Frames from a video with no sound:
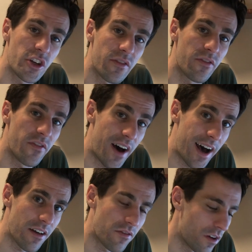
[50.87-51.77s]
Shift
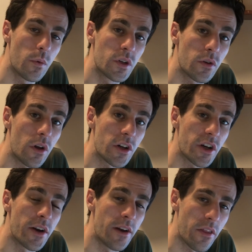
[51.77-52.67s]
5, which will launch
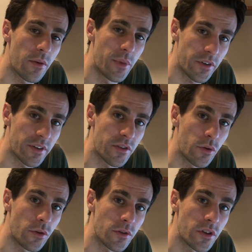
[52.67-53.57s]
another built-in
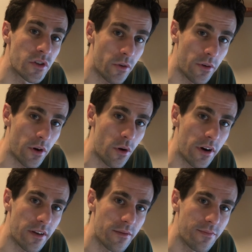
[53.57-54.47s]
tool to screen record.